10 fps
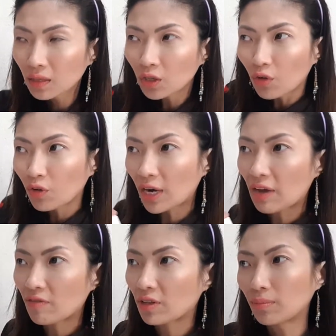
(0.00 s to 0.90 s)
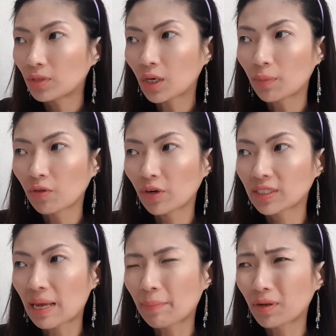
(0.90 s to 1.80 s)
So if you're having trouble, for
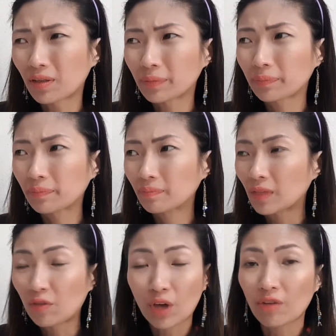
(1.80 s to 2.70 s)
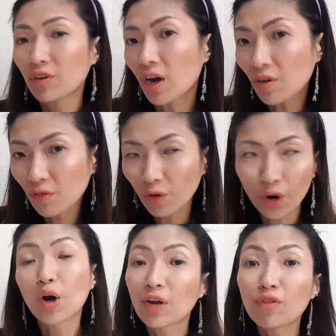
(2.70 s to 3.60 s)
example, if you have cough,
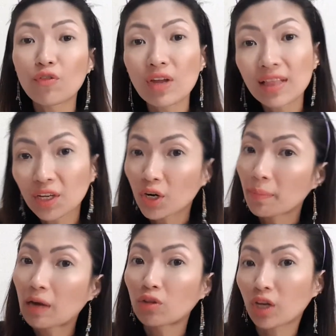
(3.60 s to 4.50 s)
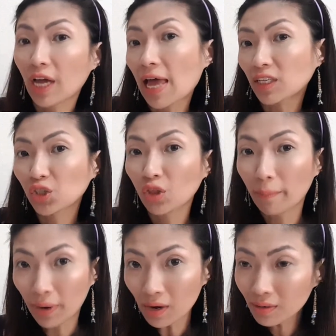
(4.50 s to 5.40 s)
or if you feel like you're about to catch the
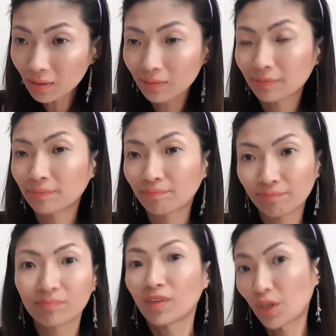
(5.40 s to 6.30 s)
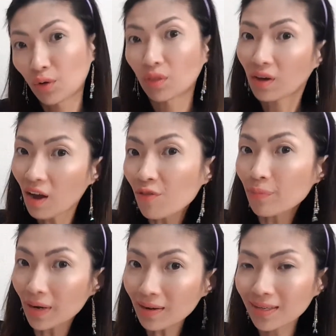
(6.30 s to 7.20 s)
bug, the cough
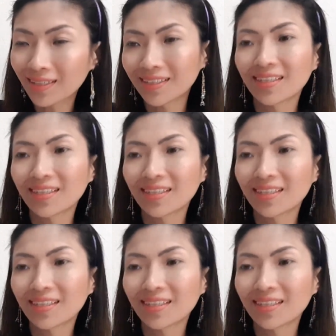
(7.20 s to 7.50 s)
bug,